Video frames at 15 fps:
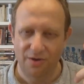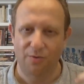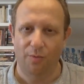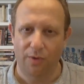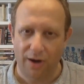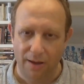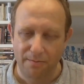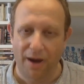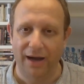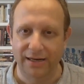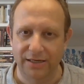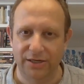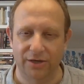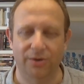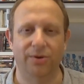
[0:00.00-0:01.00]
what I might
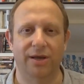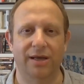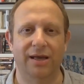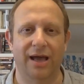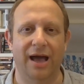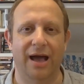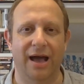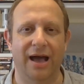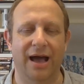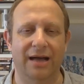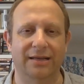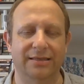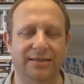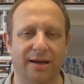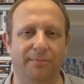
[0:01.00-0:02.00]
do
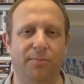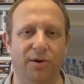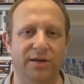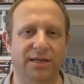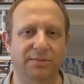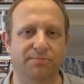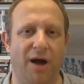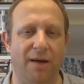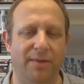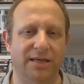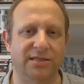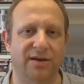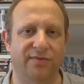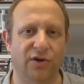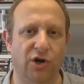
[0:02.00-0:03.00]
at some point is buy
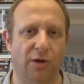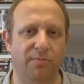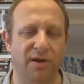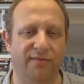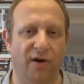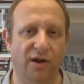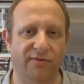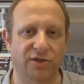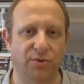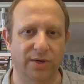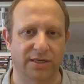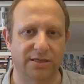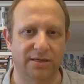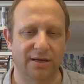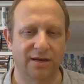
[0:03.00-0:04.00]
myself a copy of Oliver
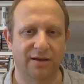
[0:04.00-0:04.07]
Twist.